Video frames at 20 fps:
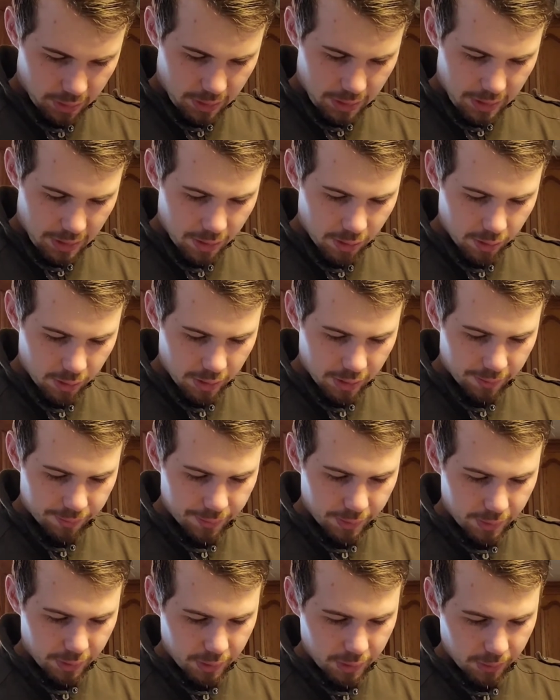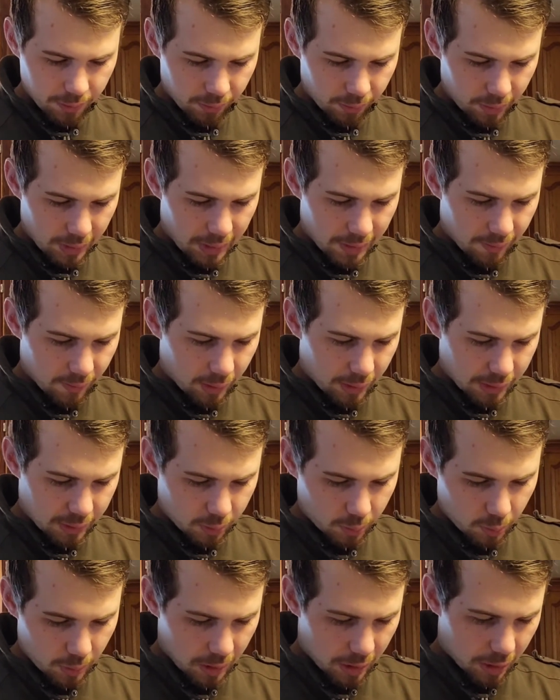And it'll give you some flavor as
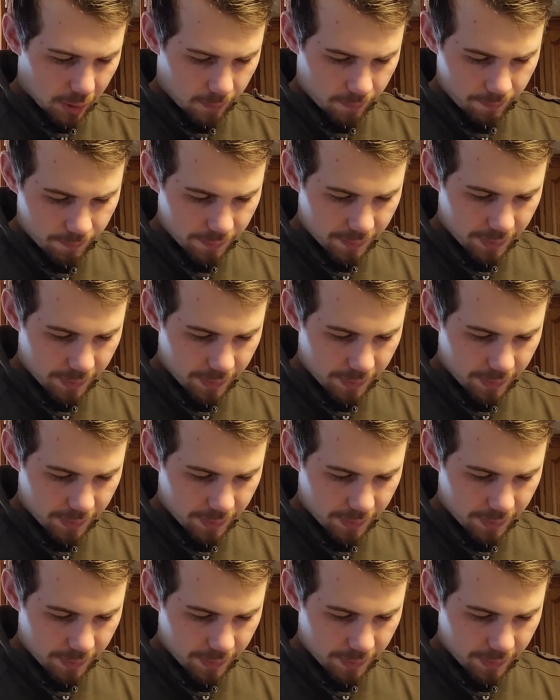well.